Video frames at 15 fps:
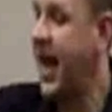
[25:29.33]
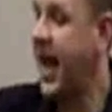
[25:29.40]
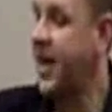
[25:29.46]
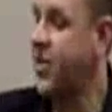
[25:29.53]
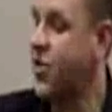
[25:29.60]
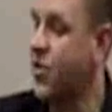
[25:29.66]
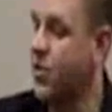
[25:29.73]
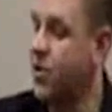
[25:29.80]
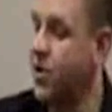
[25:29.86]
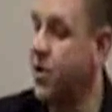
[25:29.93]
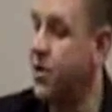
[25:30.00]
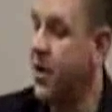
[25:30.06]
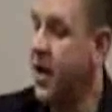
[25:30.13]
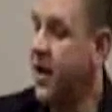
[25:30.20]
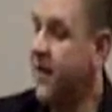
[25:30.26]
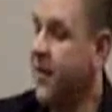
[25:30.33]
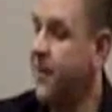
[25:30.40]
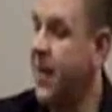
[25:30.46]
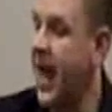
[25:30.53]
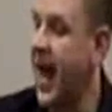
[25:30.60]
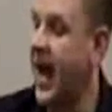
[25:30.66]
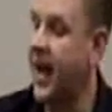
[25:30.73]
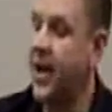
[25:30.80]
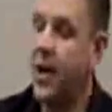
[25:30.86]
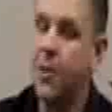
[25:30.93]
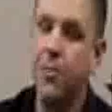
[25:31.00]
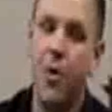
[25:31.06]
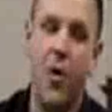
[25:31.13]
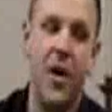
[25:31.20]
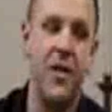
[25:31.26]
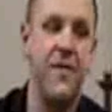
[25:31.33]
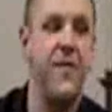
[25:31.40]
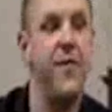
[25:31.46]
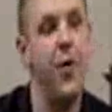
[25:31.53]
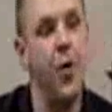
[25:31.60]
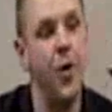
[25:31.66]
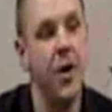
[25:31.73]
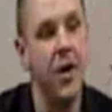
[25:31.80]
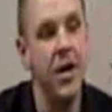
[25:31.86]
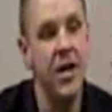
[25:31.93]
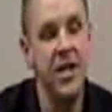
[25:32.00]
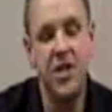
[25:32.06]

and through you from that point forward.